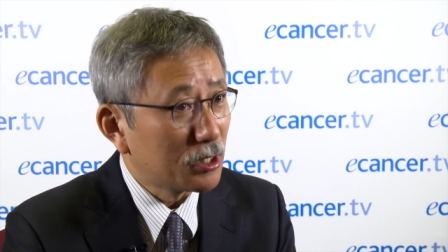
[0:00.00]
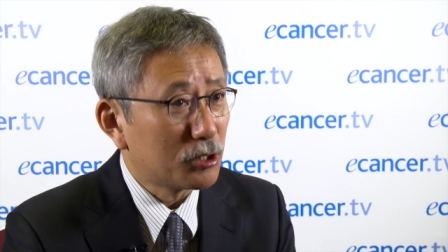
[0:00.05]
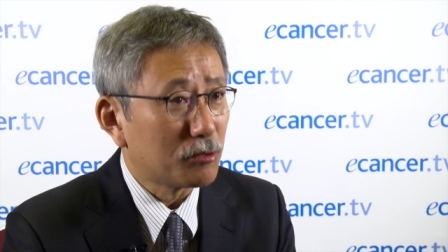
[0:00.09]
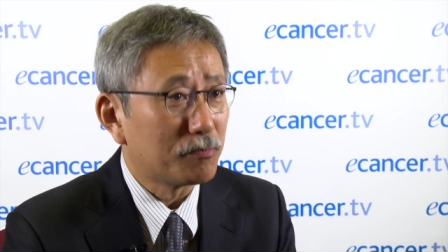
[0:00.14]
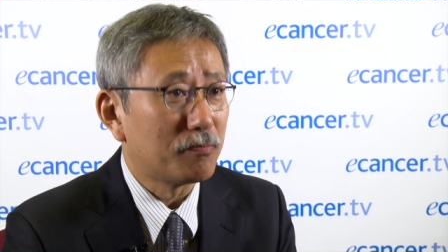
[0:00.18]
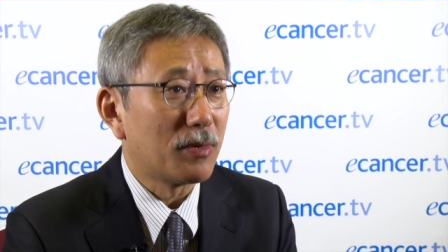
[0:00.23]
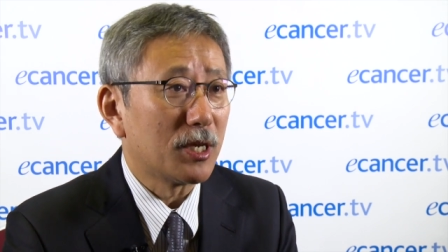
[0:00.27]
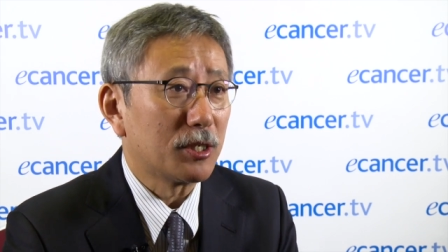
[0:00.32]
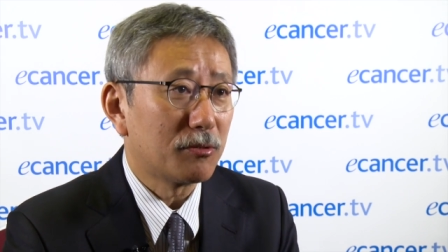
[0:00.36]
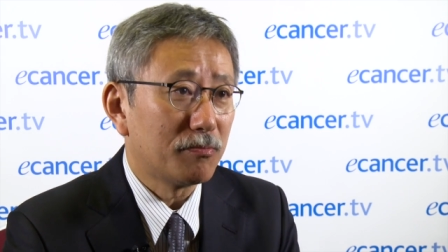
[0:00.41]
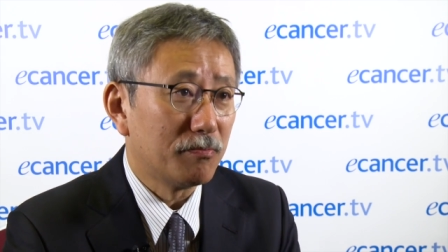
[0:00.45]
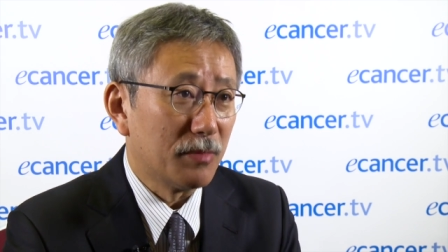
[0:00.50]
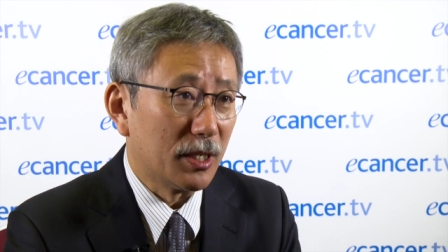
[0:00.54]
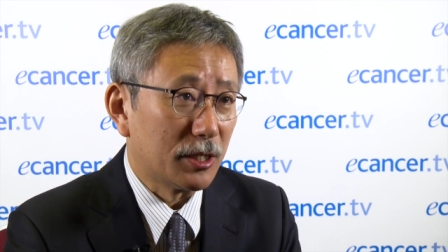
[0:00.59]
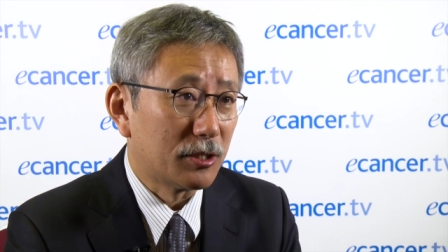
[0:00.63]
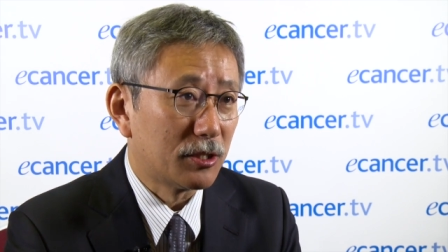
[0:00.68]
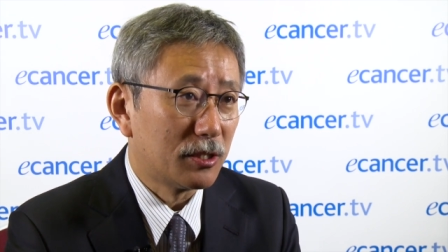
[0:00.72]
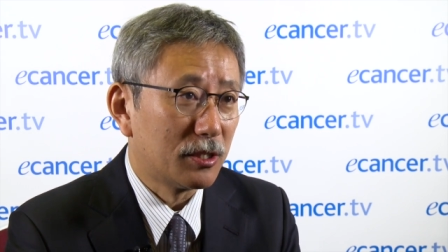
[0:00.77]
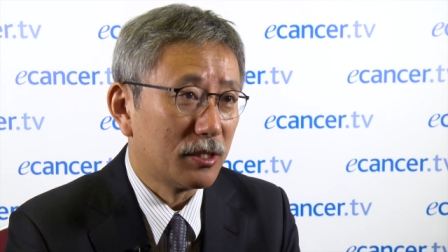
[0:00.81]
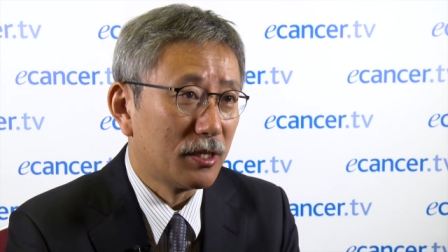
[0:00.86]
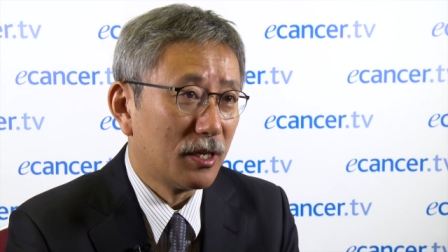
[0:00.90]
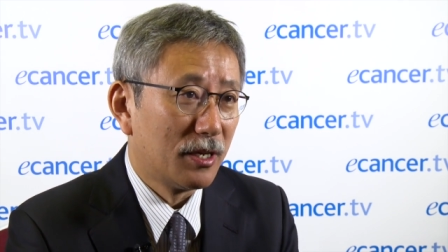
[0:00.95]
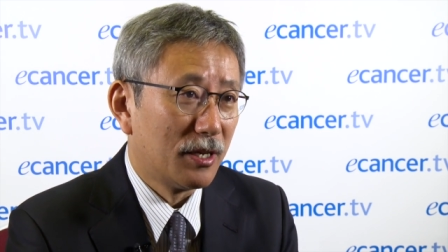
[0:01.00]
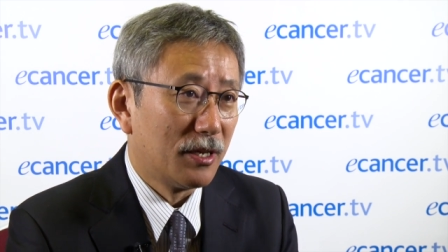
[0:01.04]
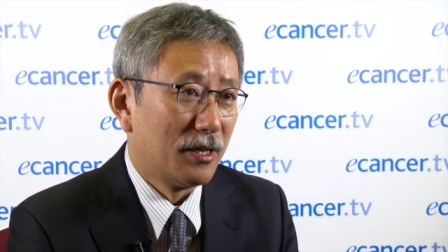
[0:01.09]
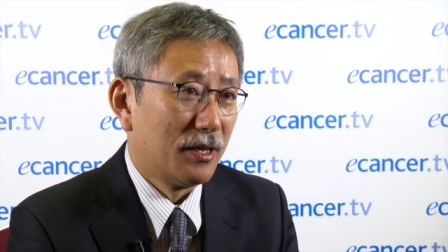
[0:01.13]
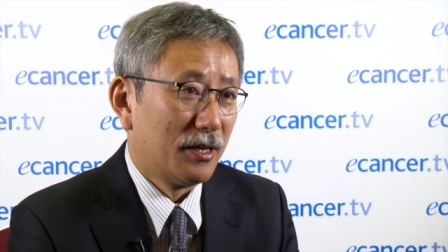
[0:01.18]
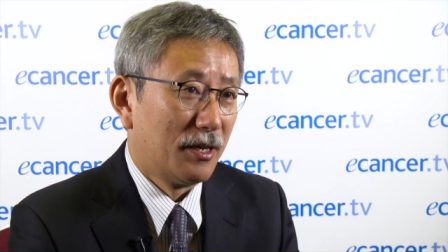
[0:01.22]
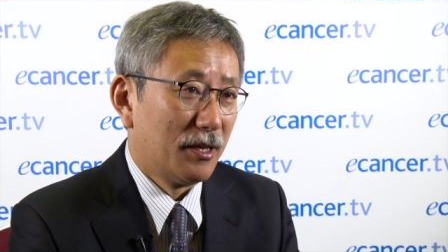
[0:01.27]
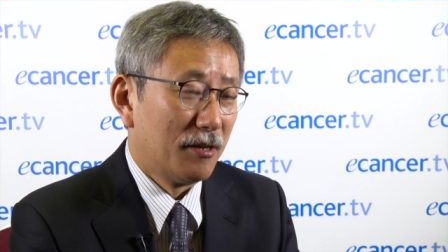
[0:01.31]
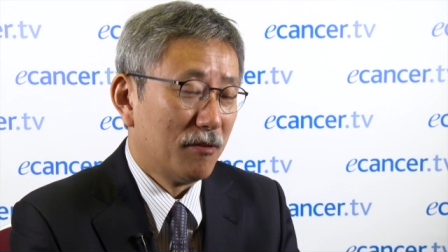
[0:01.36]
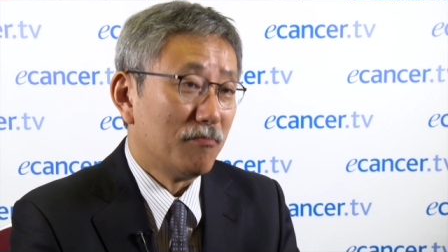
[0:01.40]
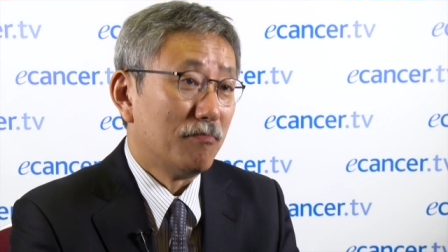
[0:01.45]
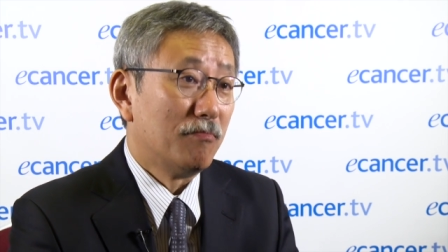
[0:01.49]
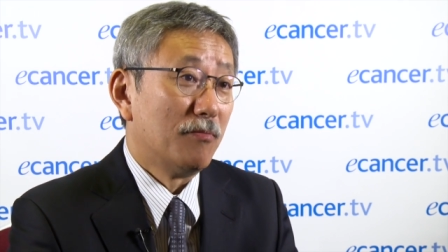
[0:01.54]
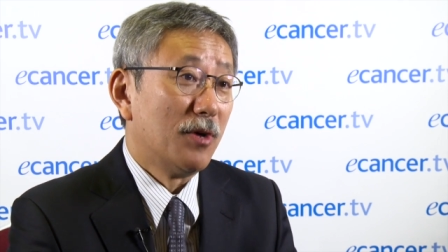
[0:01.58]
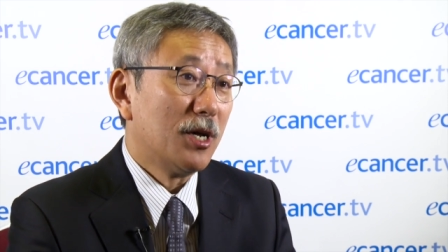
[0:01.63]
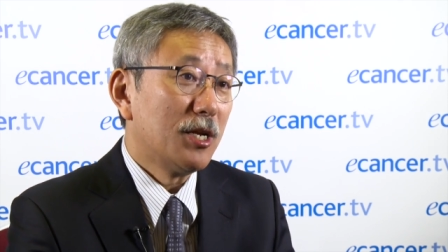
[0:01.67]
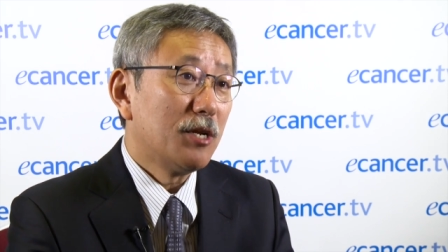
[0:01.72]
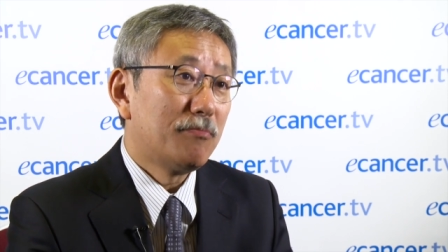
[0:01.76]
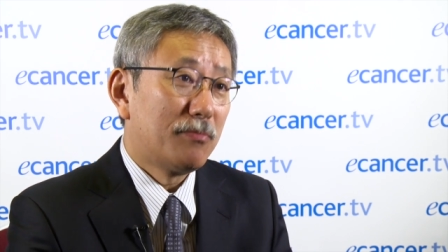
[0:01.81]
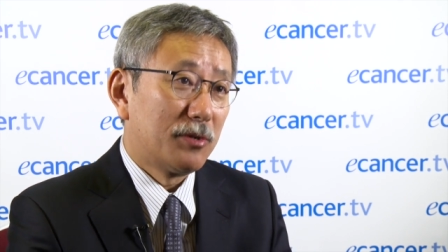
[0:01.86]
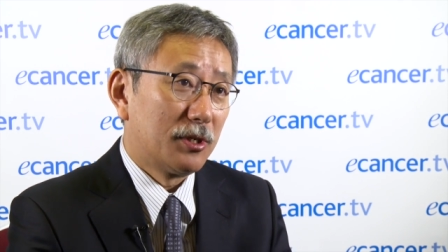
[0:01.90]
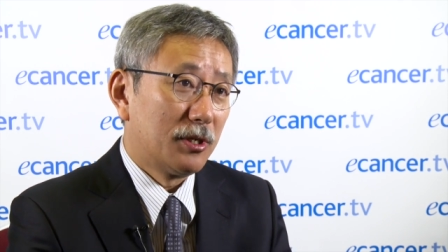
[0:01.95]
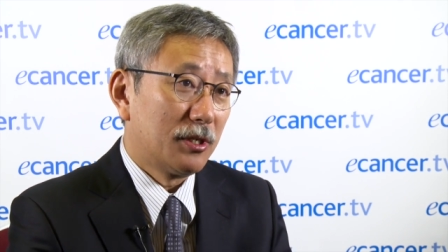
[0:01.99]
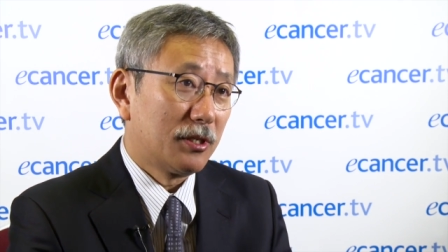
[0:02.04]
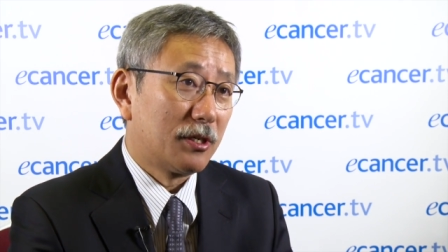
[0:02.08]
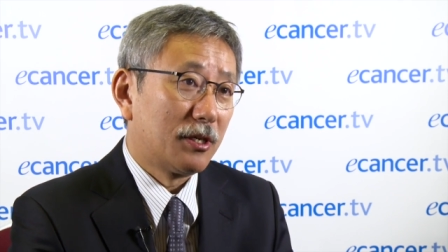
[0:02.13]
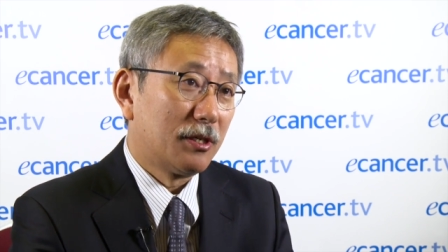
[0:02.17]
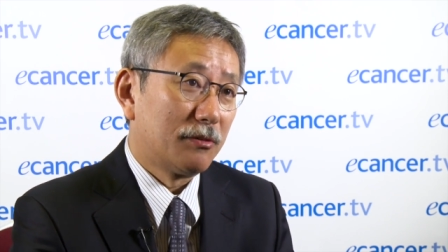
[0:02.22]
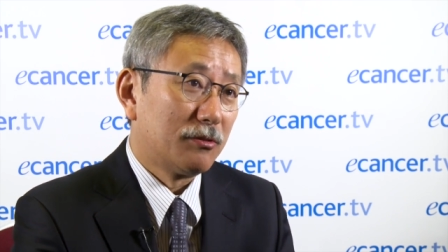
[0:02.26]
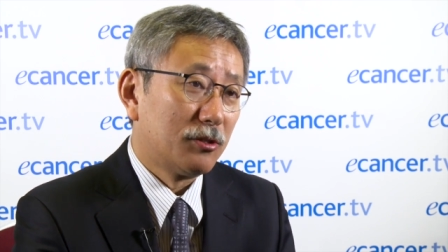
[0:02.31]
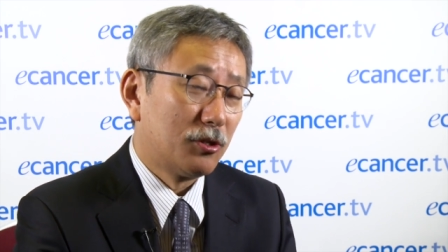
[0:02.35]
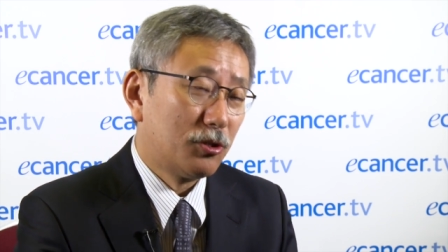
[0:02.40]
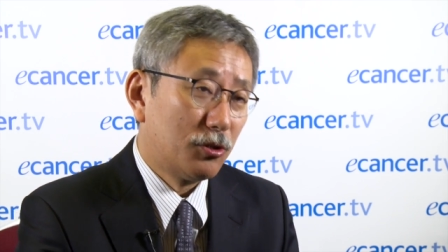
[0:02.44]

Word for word: is the best mix. Many parts can